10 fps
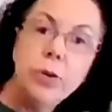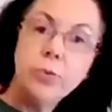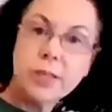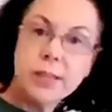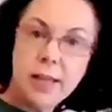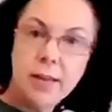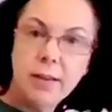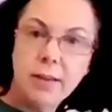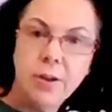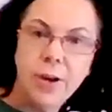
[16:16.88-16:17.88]
you will
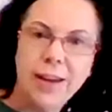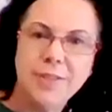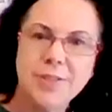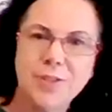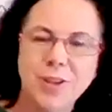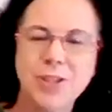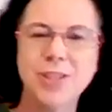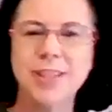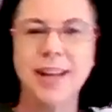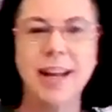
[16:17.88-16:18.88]
see you have
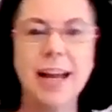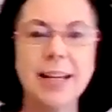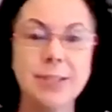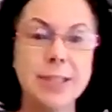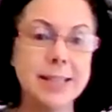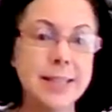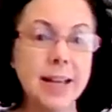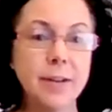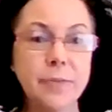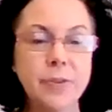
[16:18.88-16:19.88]
instructions on how to
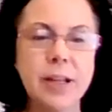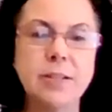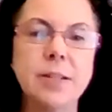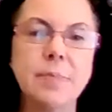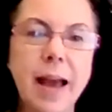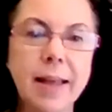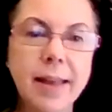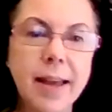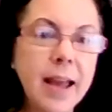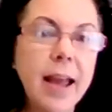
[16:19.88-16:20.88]
sign up for Delta Math.
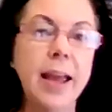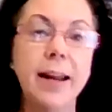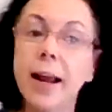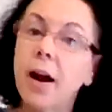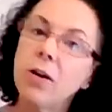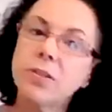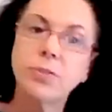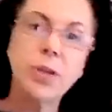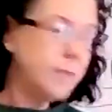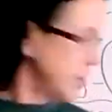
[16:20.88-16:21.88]
And I
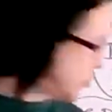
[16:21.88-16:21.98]
also gave